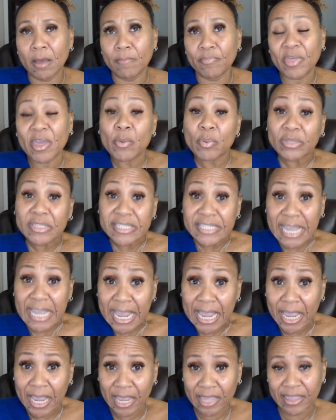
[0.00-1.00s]
They would
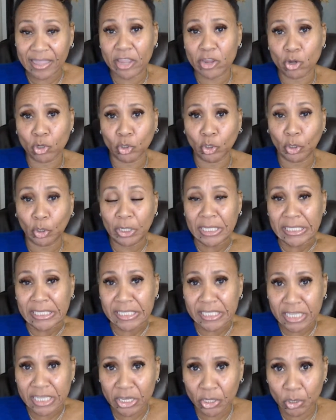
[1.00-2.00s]
say that you're learning
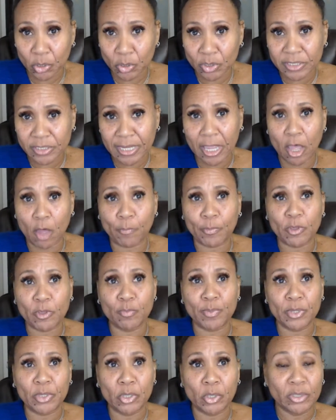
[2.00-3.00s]
skills to help you
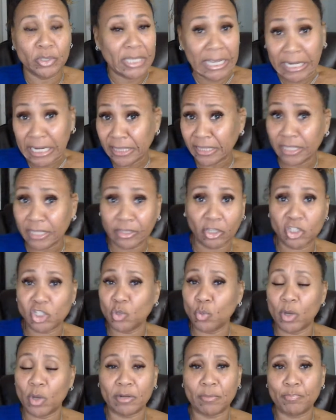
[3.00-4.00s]
build anything that
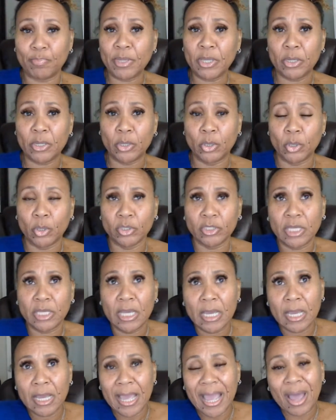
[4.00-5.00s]
you want to build.
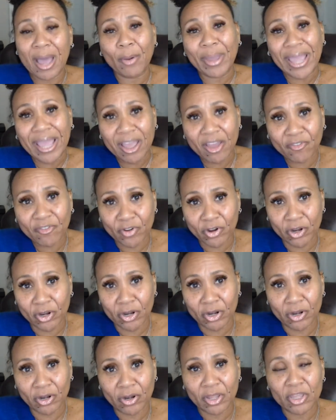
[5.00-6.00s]

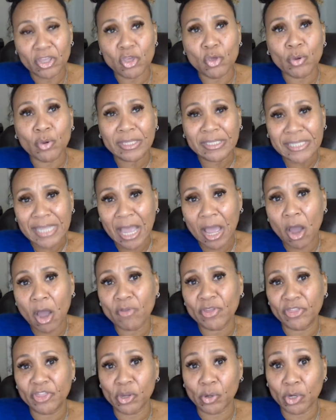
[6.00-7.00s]
However, you can tell
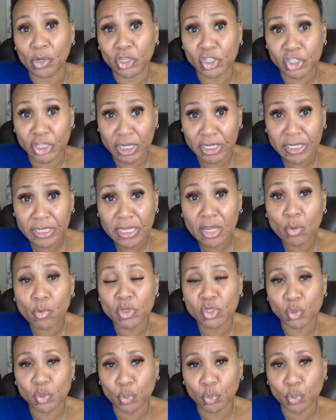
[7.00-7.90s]
that their agenda was